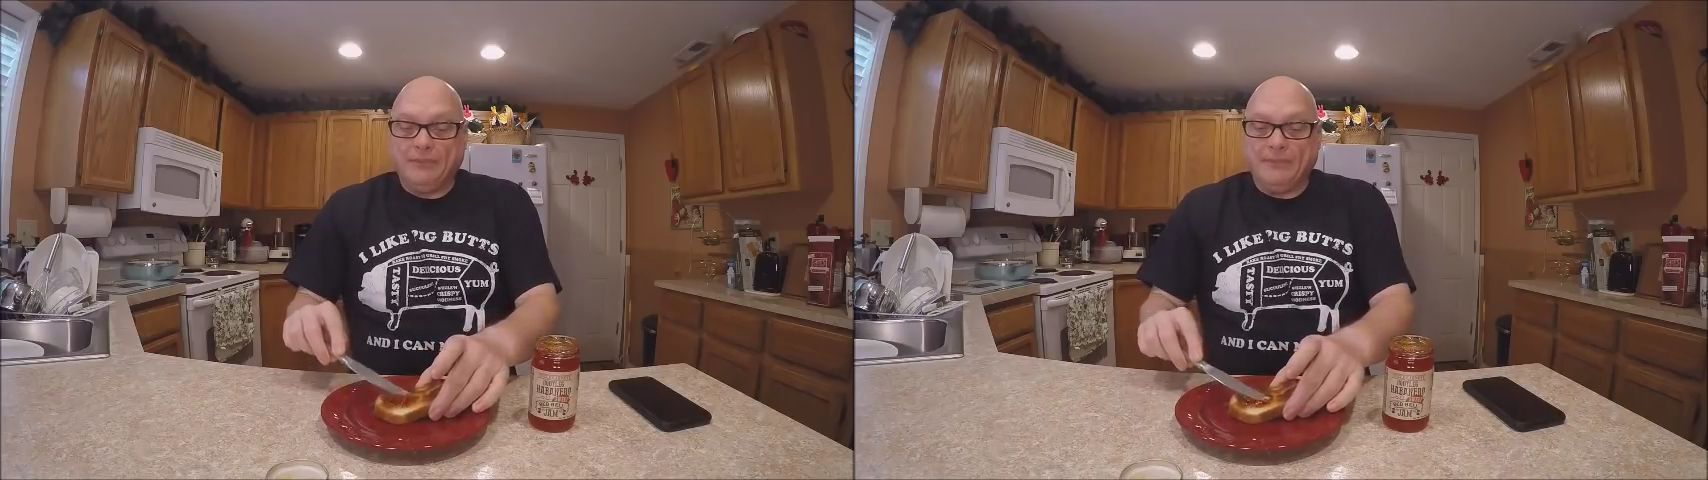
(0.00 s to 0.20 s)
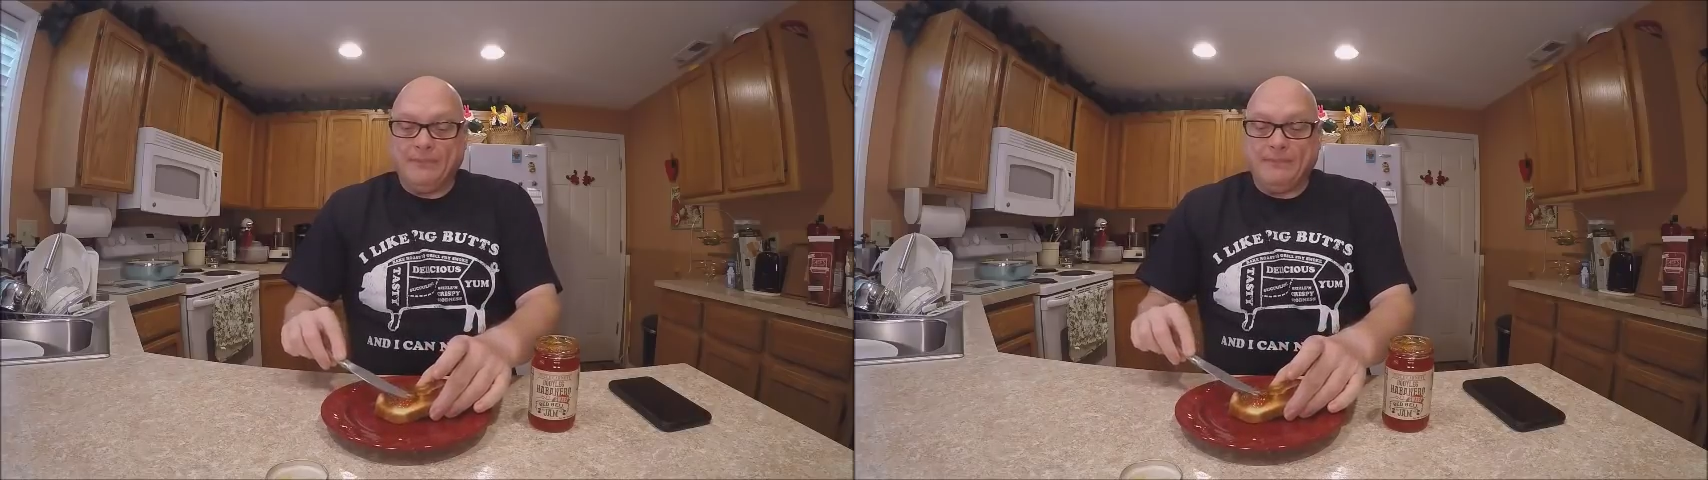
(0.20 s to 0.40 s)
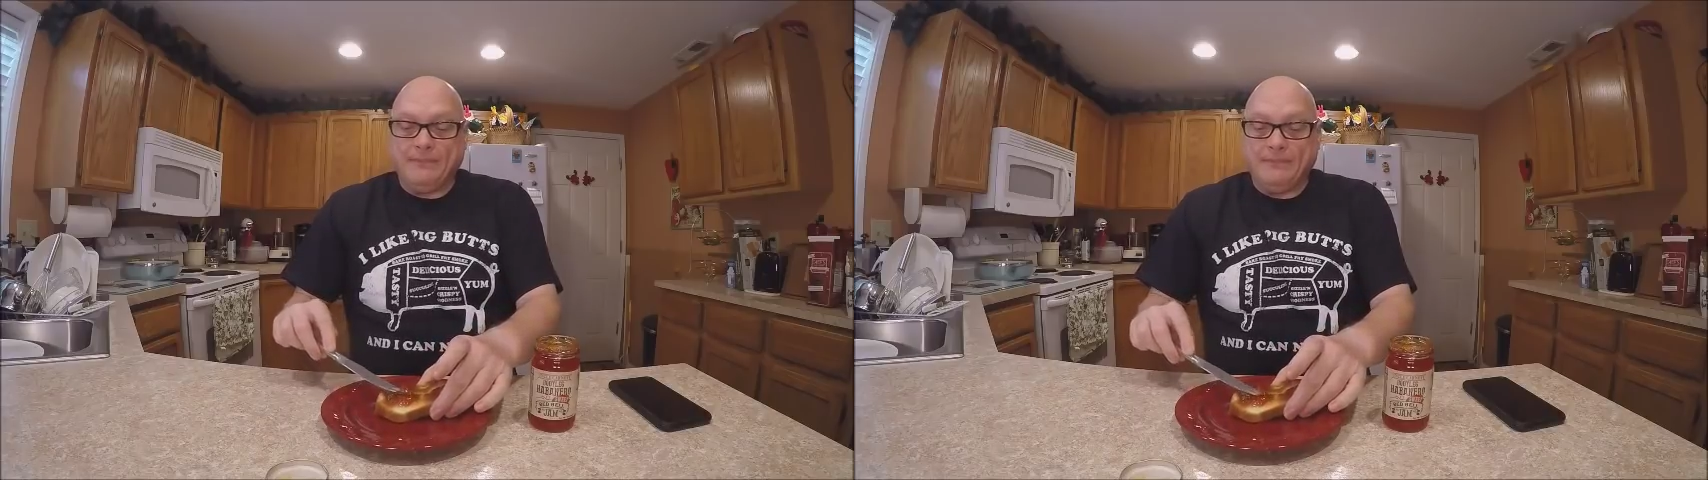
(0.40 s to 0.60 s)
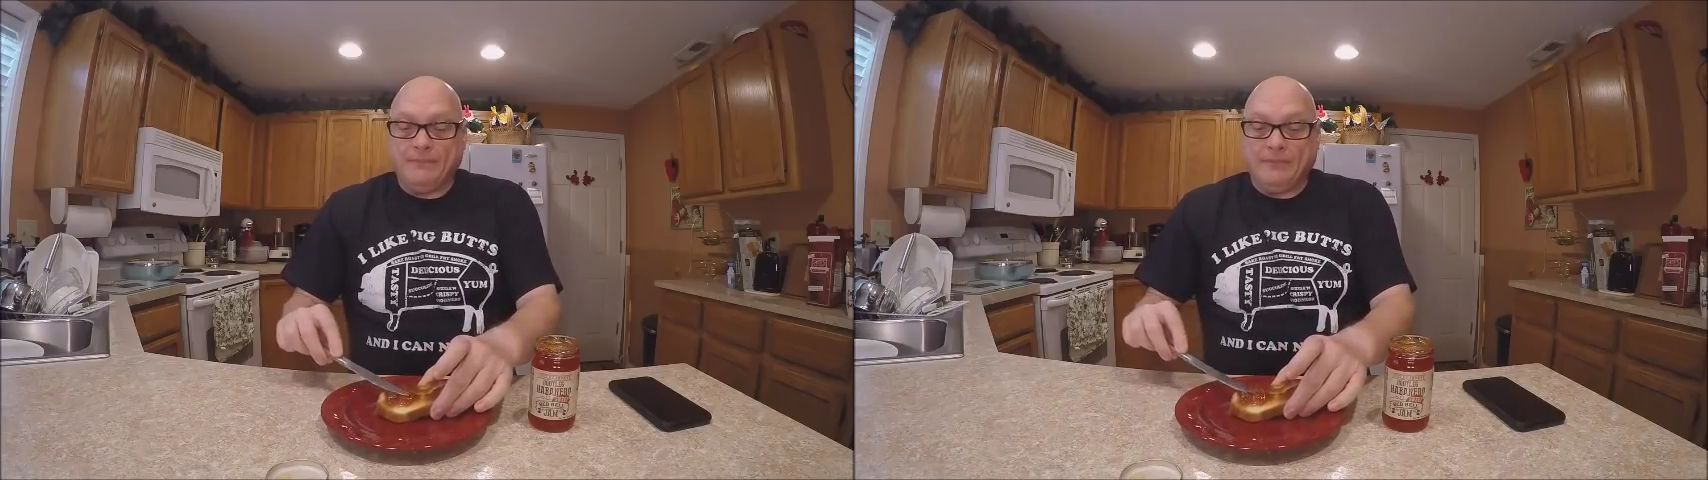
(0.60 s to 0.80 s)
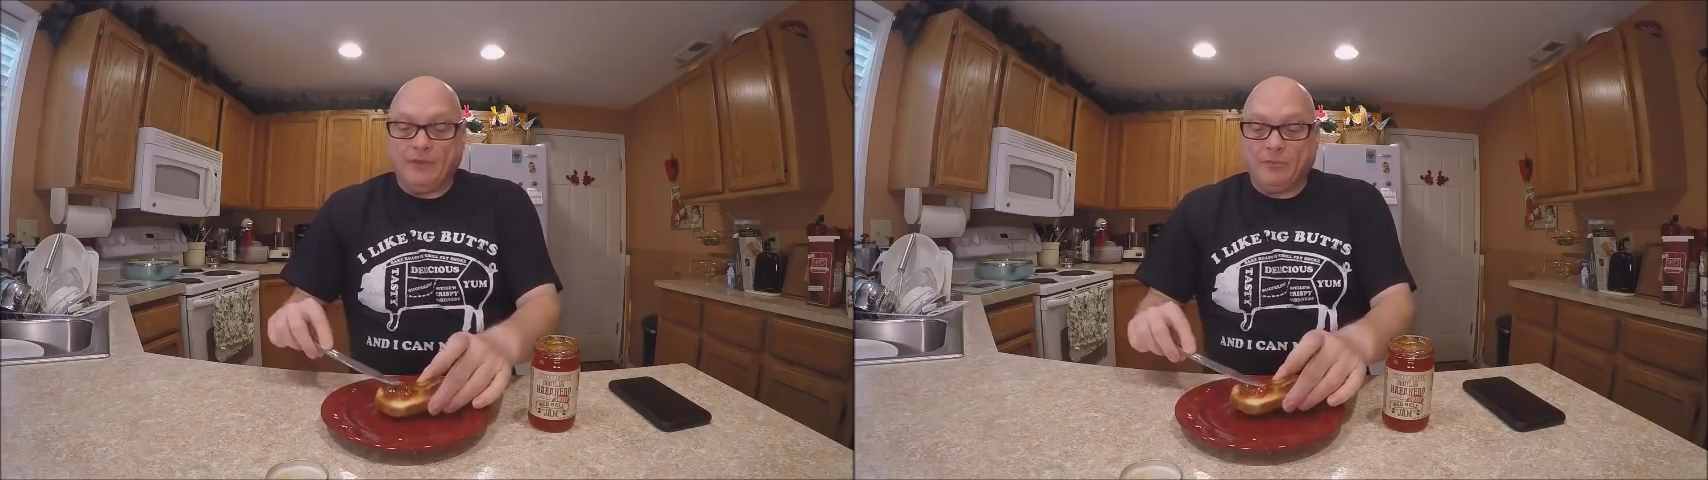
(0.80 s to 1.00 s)

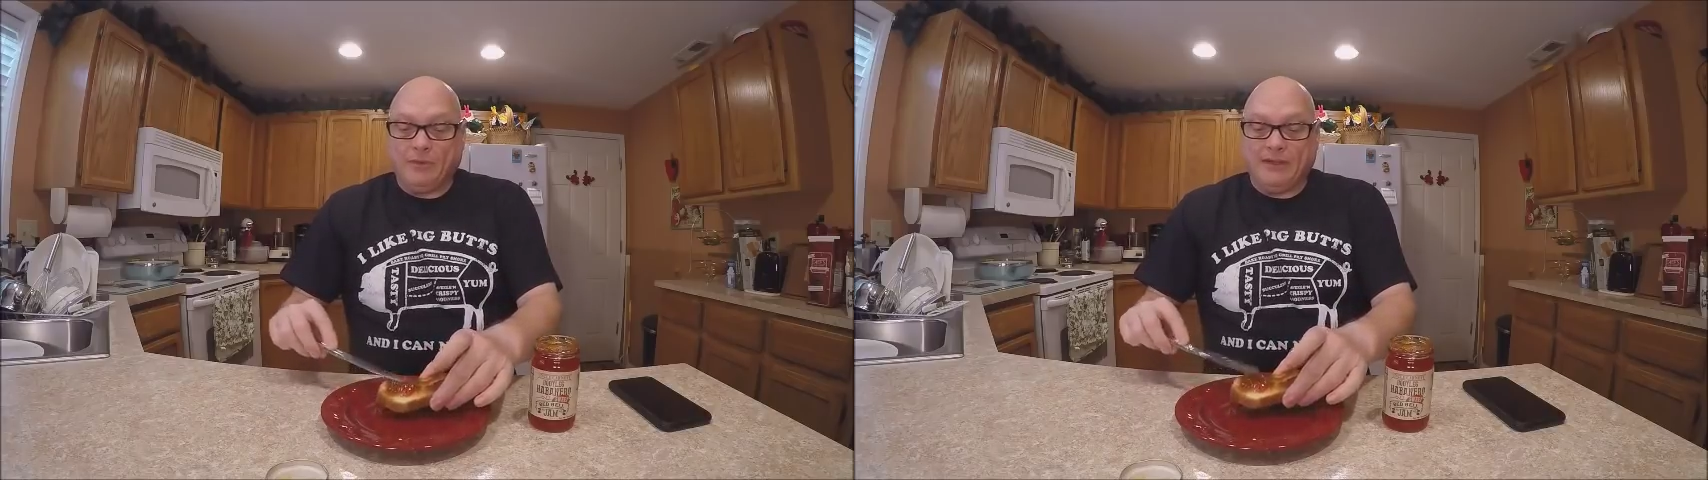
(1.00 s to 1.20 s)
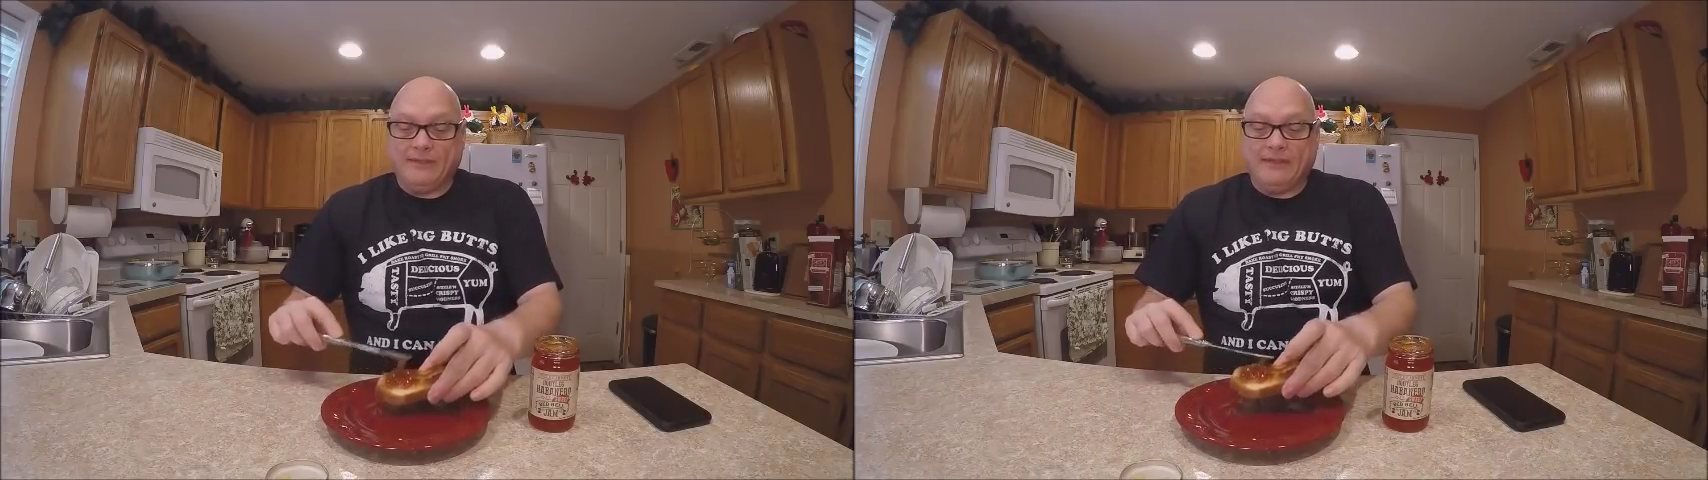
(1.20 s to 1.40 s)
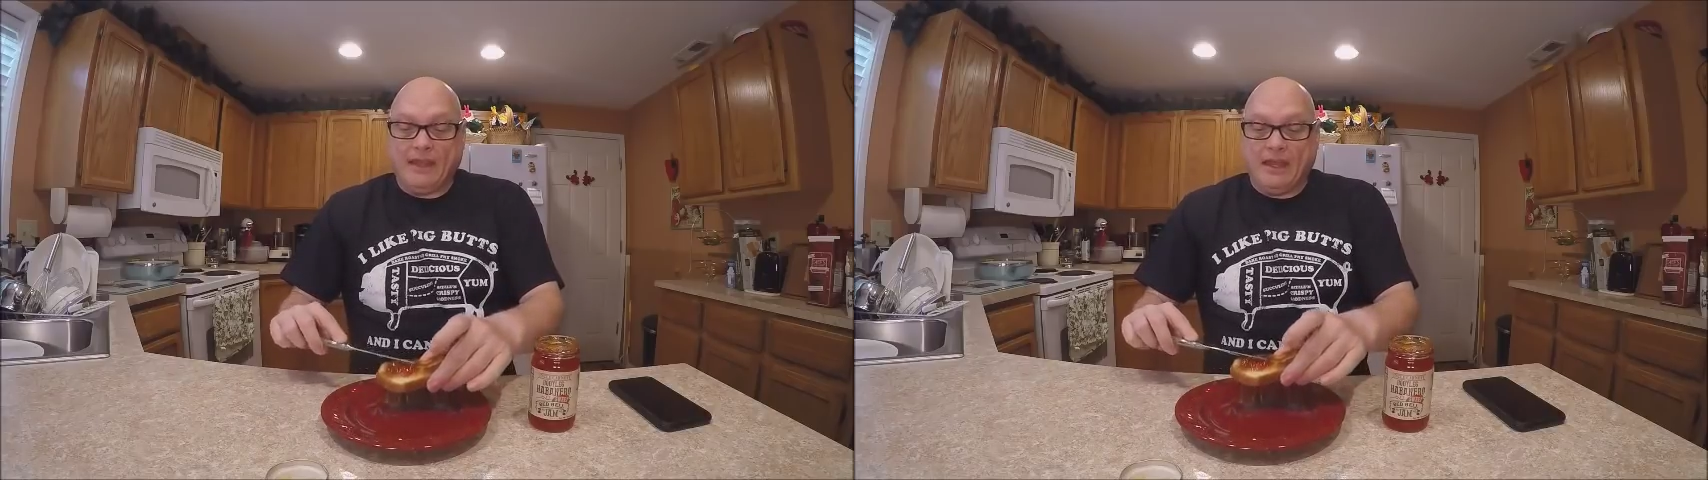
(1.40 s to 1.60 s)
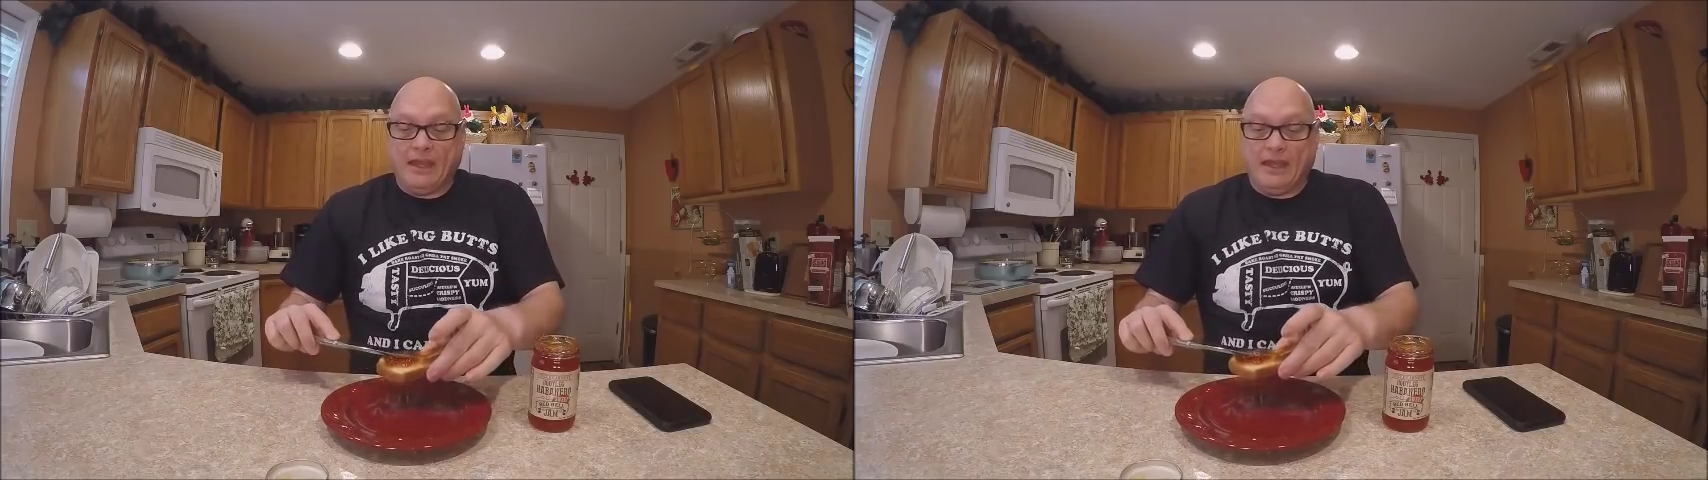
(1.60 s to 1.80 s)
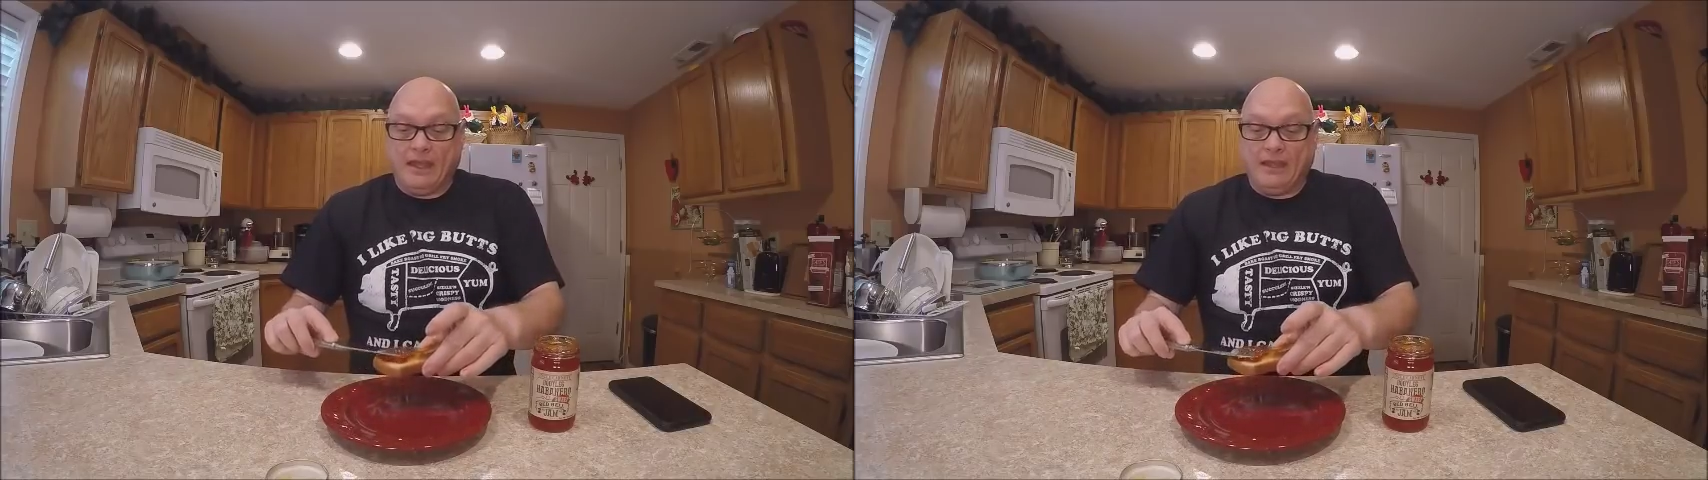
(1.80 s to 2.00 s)
Mmm, spreads
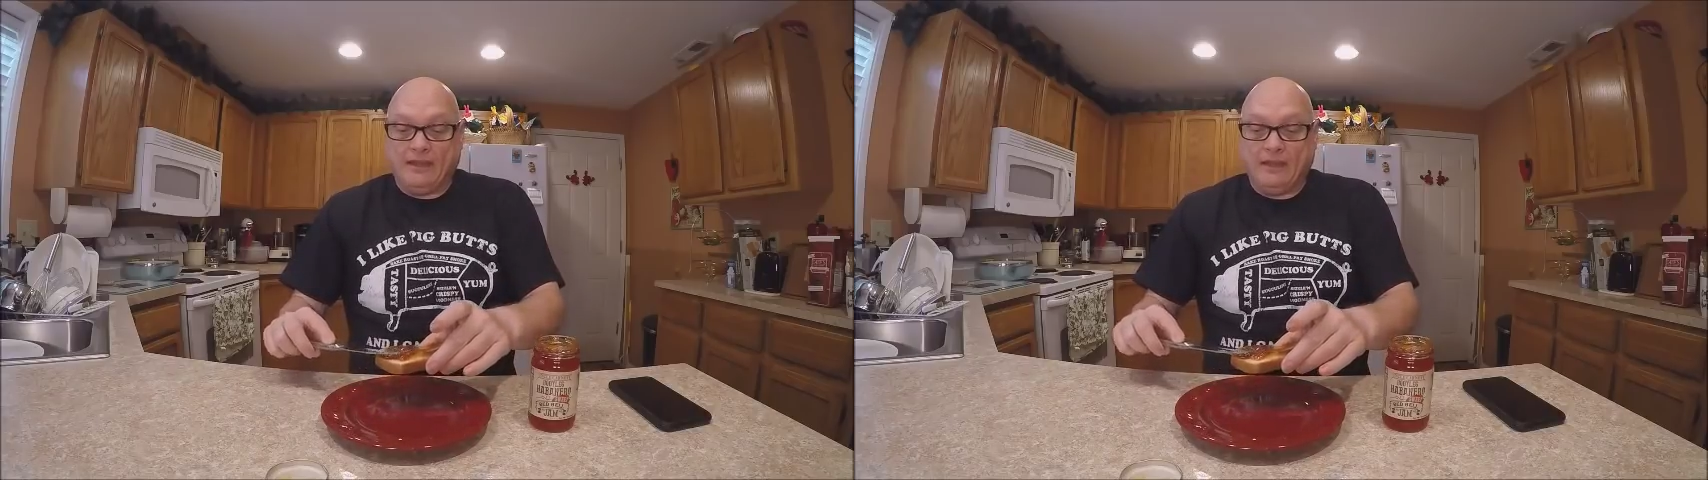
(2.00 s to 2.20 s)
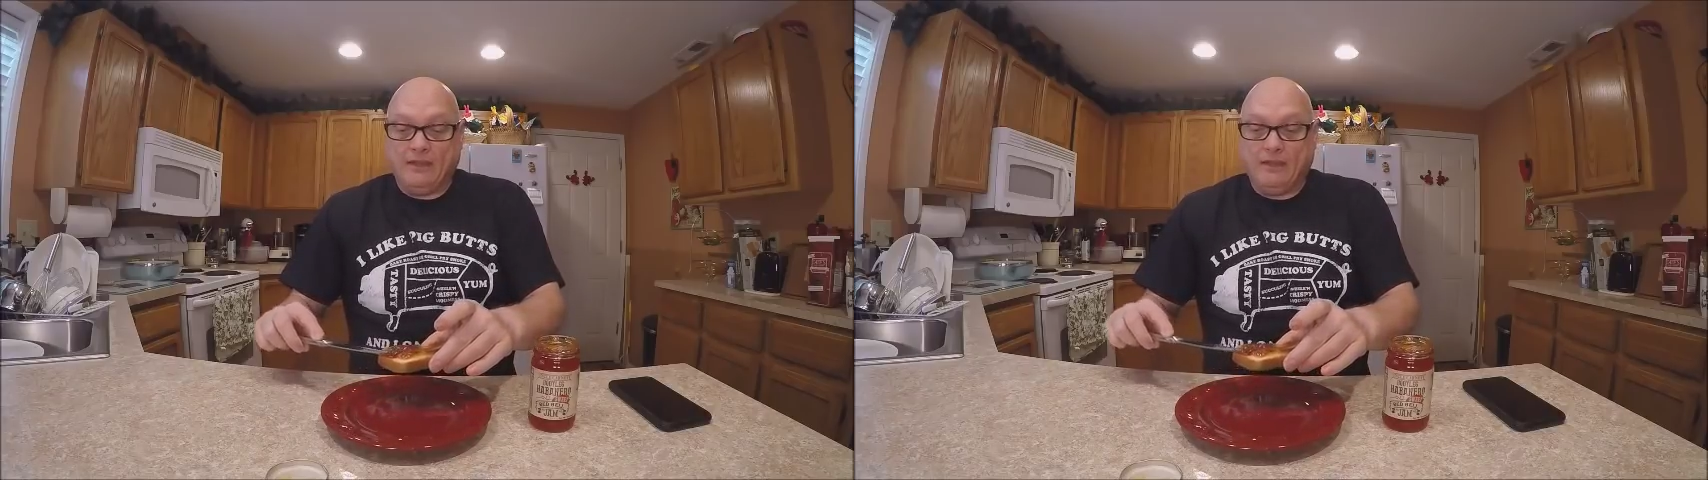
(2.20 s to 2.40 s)
nice.